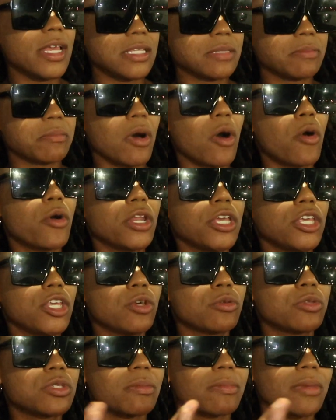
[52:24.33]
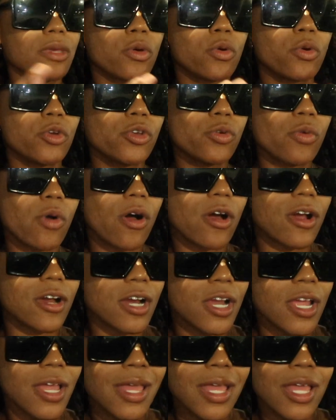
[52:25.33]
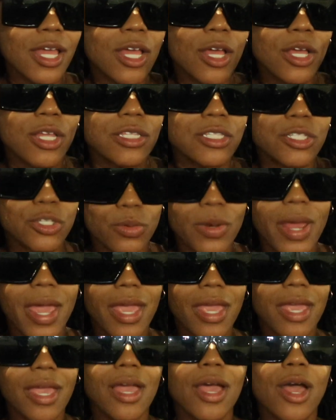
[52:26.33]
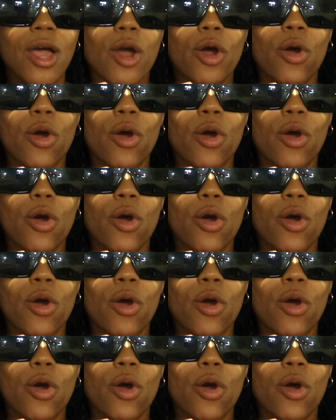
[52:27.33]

is molding you to be who you are today,